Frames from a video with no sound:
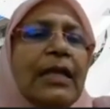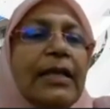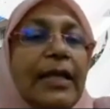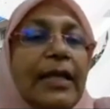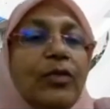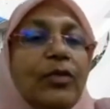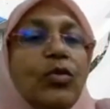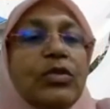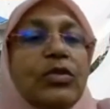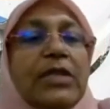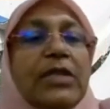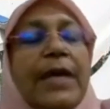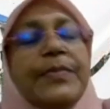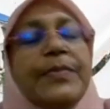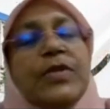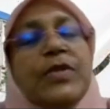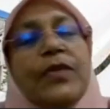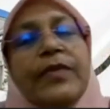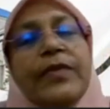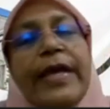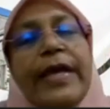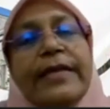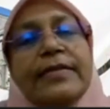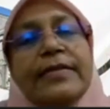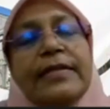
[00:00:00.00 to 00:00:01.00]
There are two types
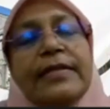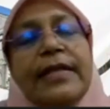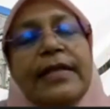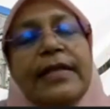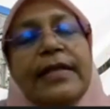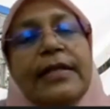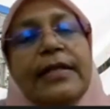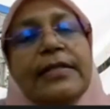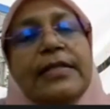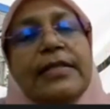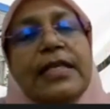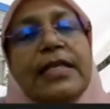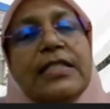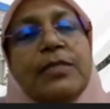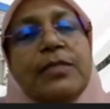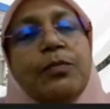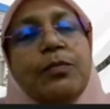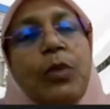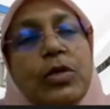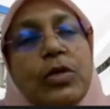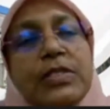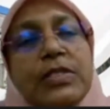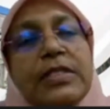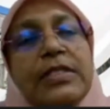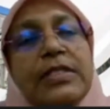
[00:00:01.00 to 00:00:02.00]
of externalities,
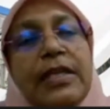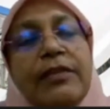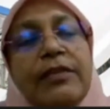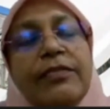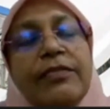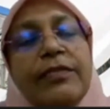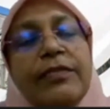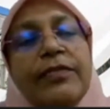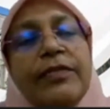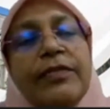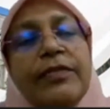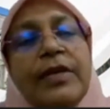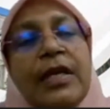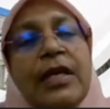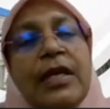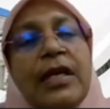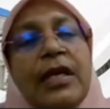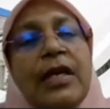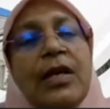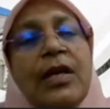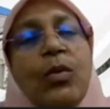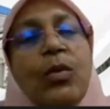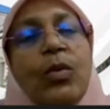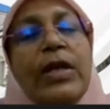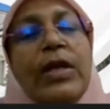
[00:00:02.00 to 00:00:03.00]
positive.
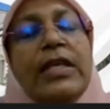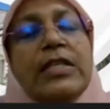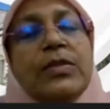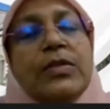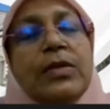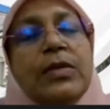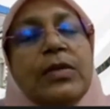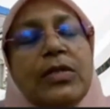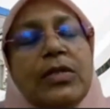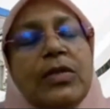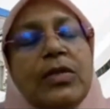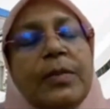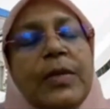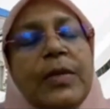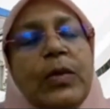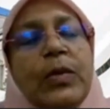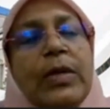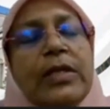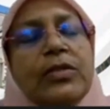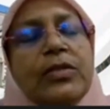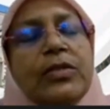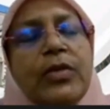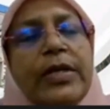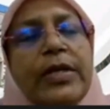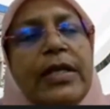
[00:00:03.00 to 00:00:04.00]
One is, there
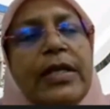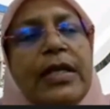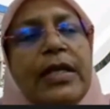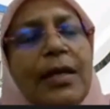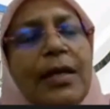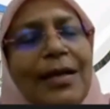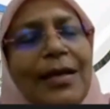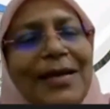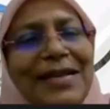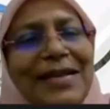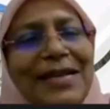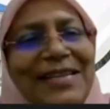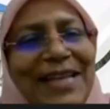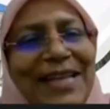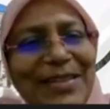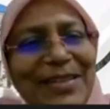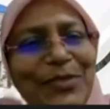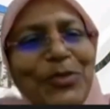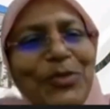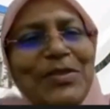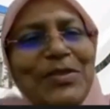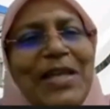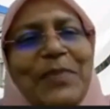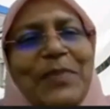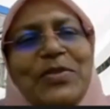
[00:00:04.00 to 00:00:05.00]
are
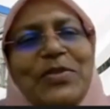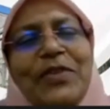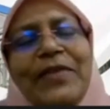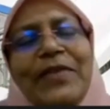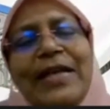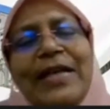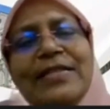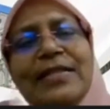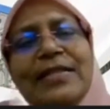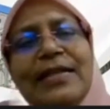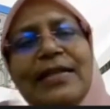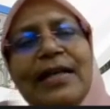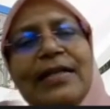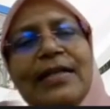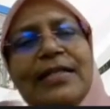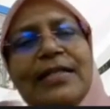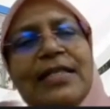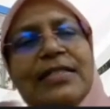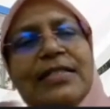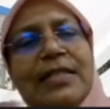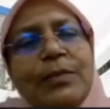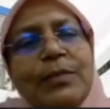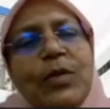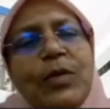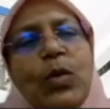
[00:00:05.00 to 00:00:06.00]
two types of
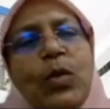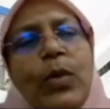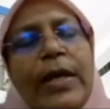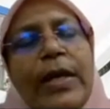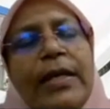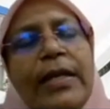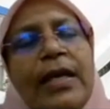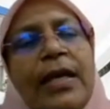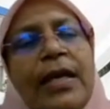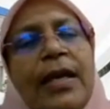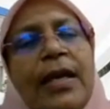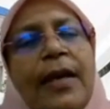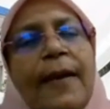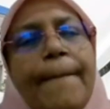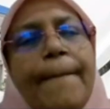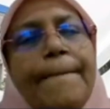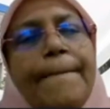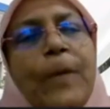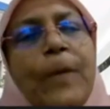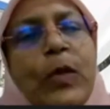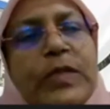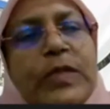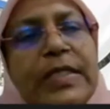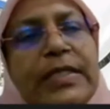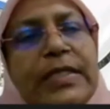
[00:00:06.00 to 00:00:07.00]
externalities. Number one,
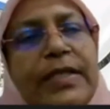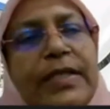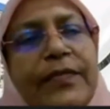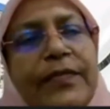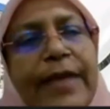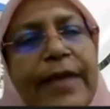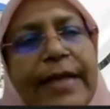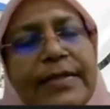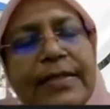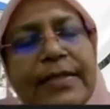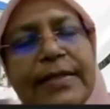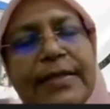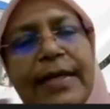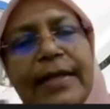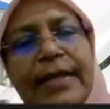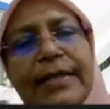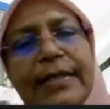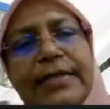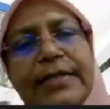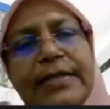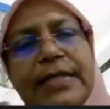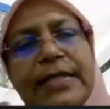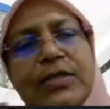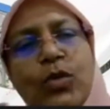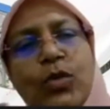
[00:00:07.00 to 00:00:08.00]
positive
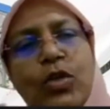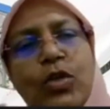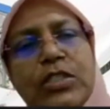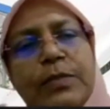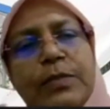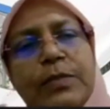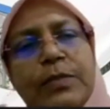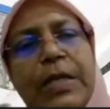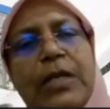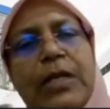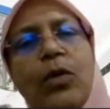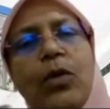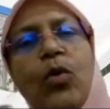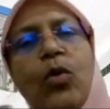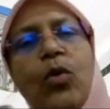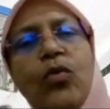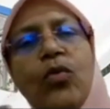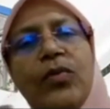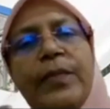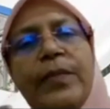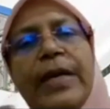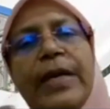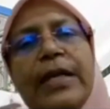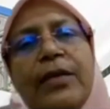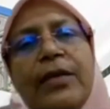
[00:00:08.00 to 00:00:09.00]
externalities or
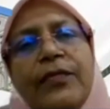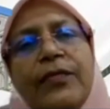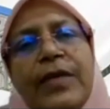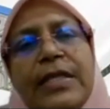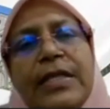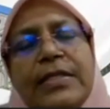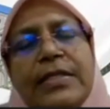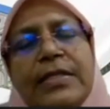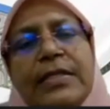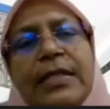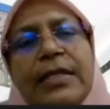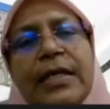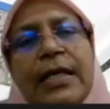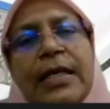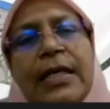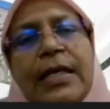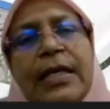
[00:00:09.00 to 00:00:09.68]
spillover benefits.